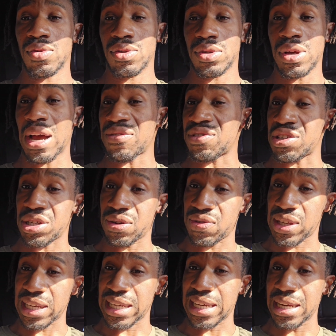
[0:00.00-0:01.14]
you have to
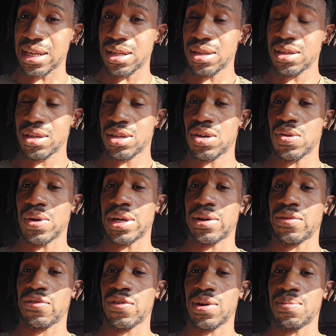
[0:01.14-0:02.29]
shift again, going
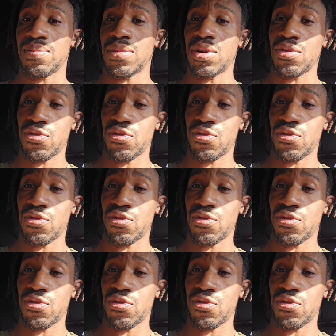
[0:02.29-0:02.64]
from